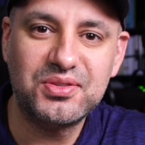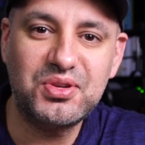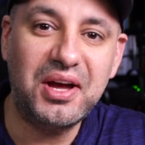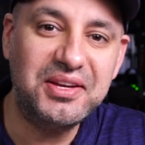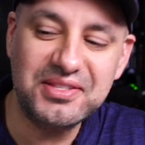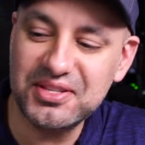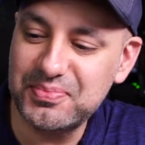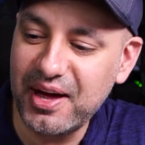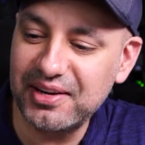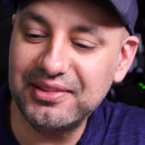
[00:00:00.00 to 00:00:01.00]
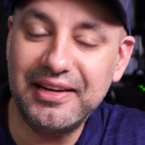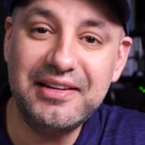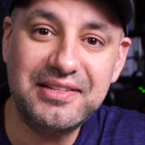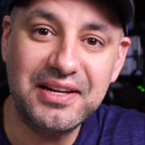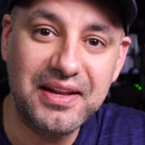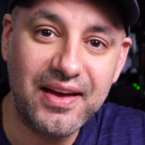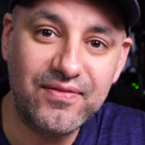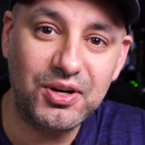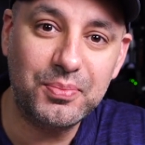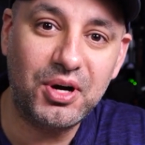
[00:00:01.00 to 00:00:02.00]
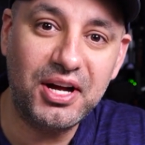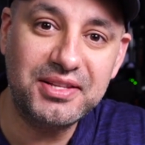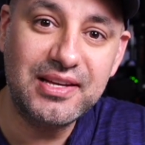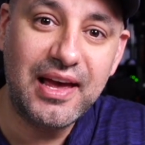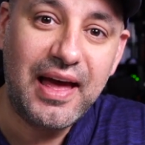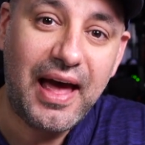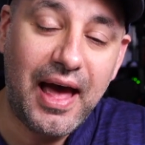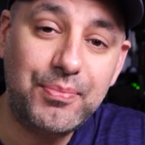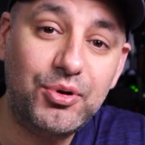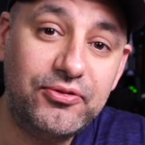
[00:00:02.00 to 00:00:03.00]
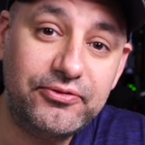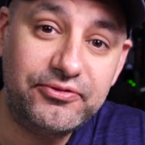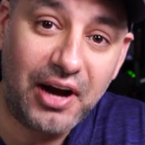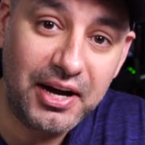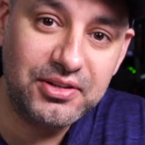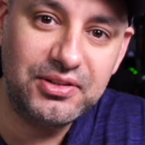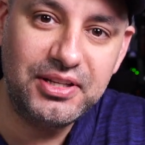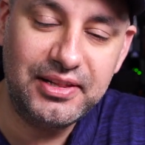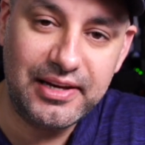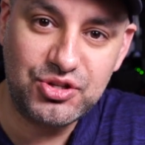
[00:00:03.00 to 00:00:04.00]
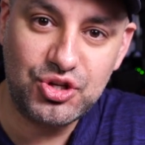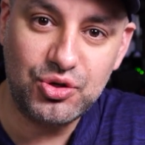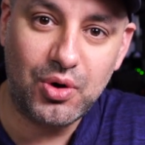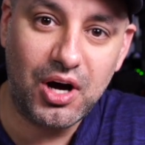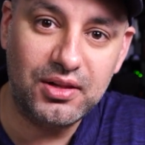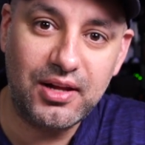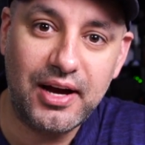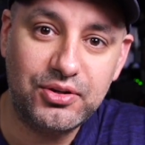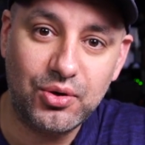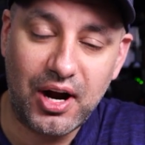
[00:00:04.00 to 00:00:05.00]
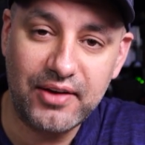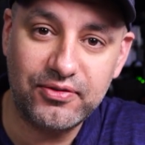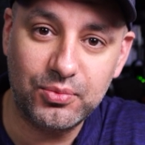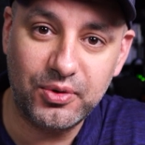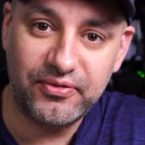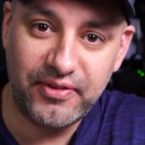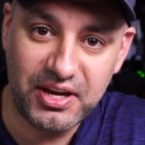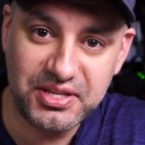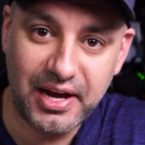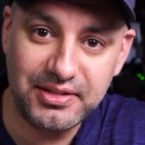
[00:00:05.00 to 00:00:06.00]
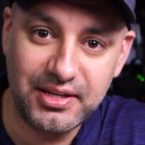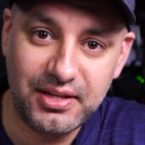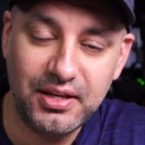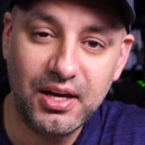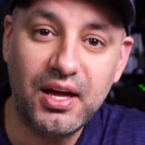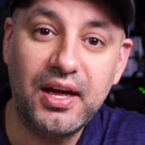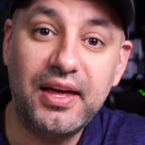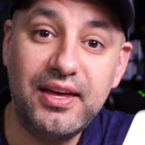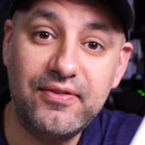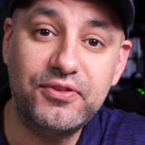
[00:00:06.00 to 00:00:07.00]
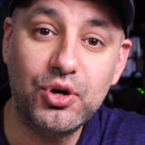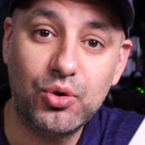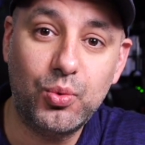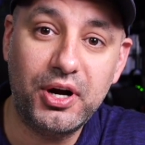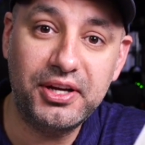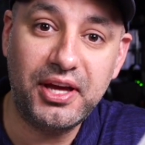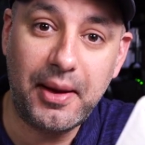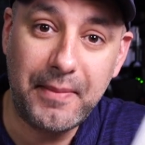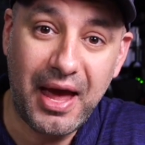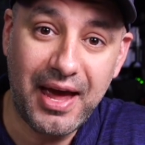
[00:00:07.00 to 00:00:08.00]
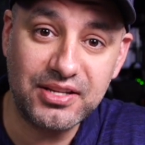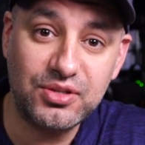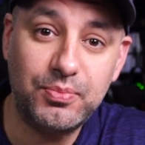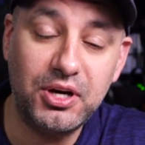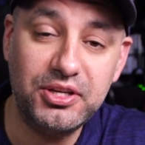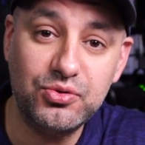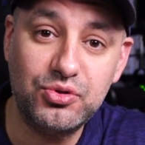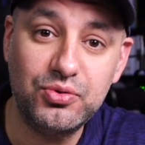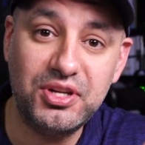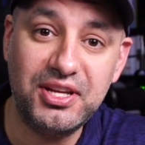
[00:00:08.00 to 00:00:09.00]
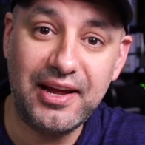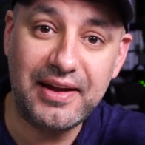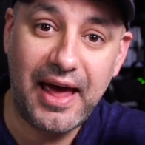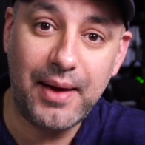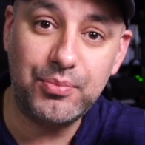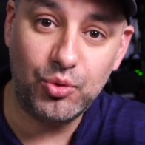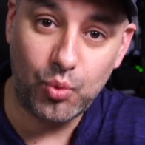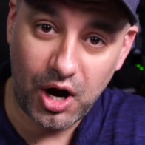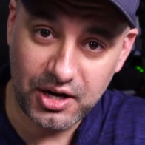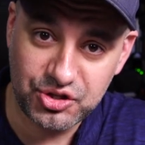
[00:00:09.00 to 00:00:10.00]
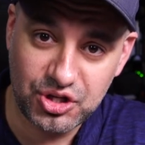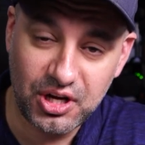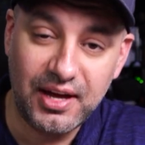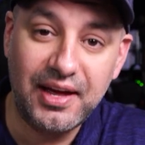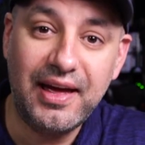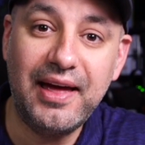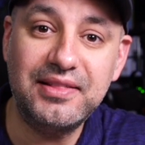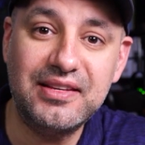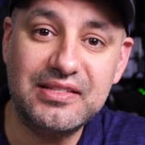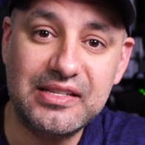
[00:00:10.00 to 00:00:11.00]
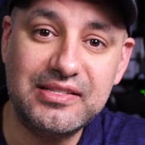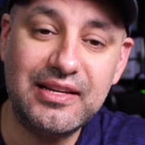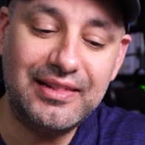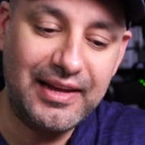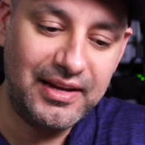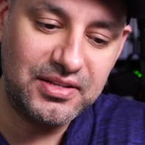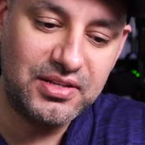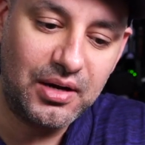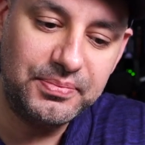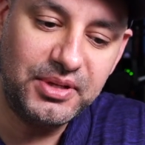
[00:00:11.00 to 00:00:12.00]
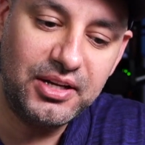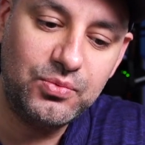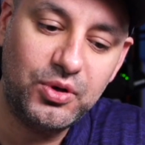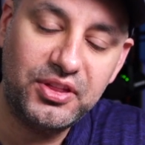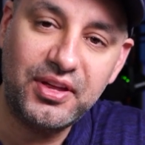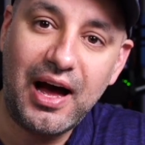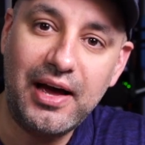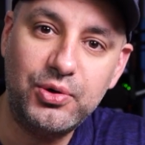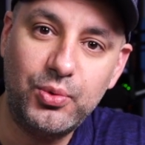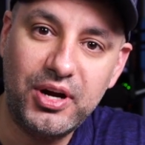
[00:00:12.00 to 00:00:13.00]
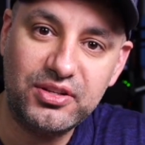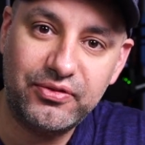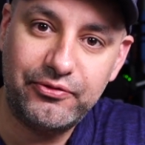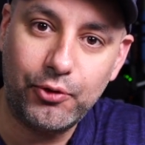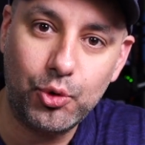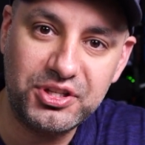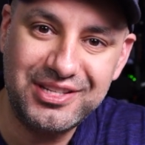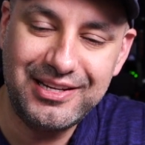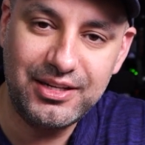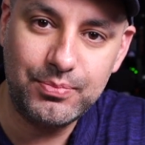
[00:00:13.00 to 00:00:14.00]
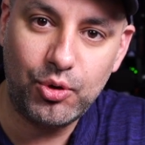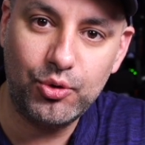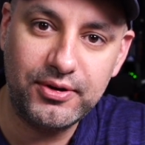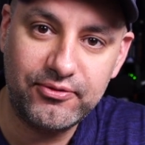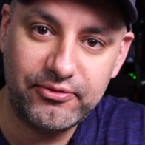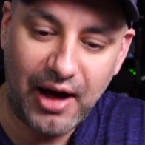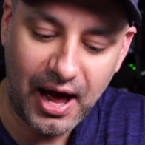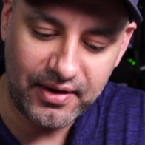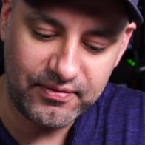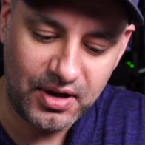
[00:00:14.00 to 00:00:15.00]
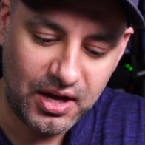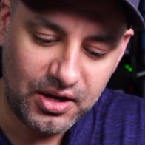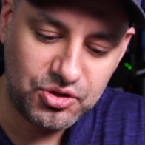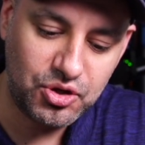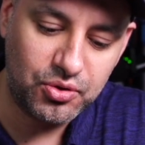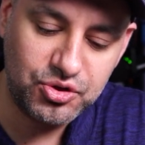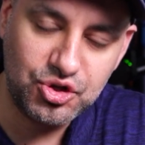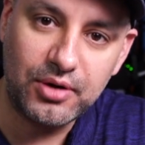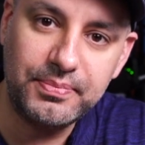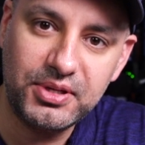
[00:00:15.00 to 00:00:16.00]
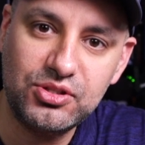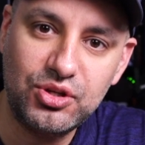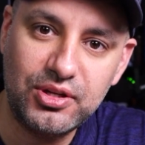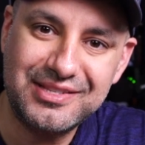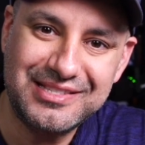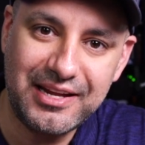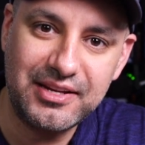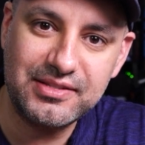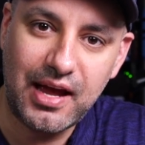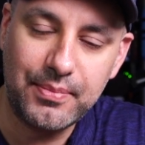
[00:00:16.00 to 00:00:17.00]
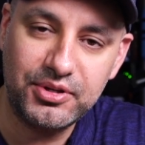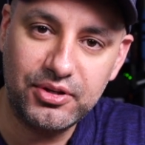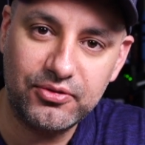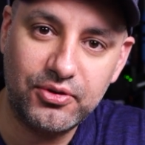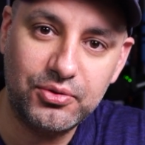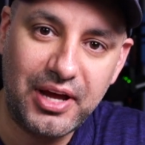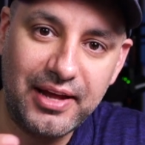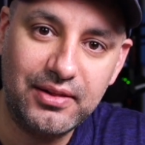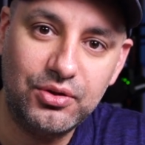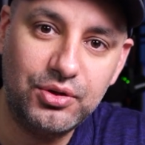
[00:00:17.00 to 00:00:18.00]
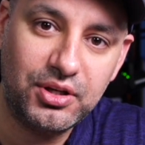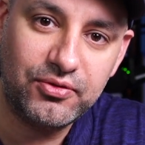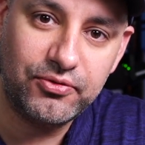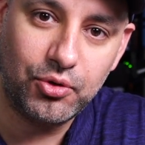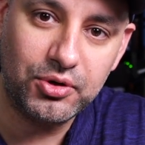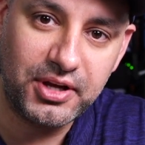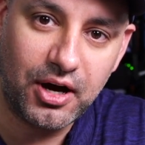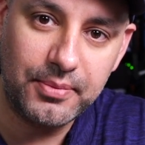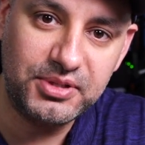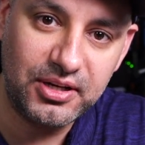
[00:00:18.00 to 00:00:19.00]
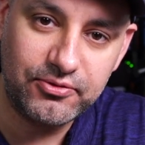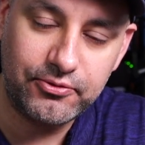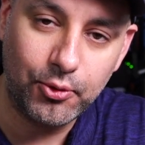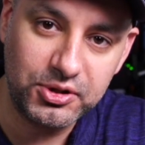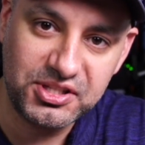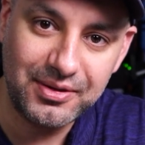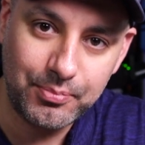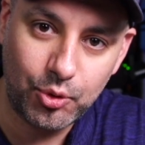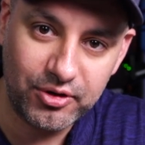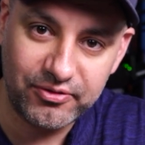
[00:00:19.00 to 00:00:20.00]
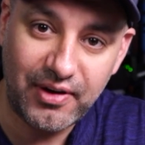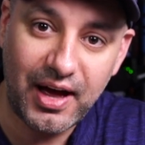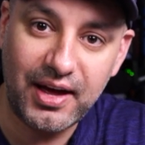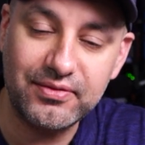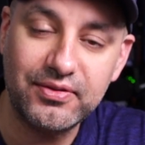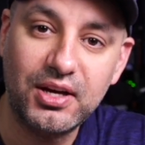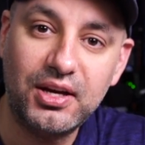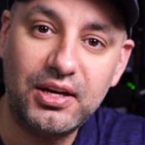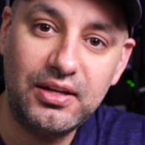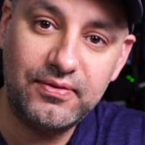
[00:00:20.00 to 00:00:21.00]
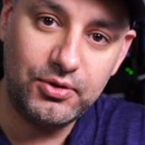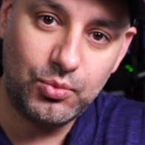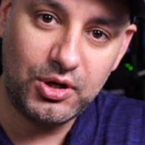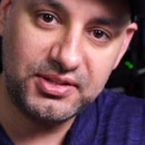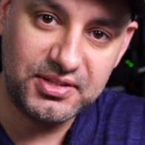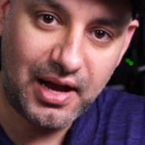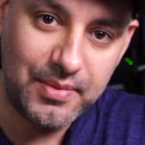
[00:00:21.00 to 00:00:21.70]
So I guess it's better late than never, but Apple finally lets you unlock your iPhone with Face I D if you're wearing a mask, but you do need an Apple Watch. And this is the latest update with iOS fourteen point five. So jump into the settings app of your phone and look for the update fourteen point five if you want this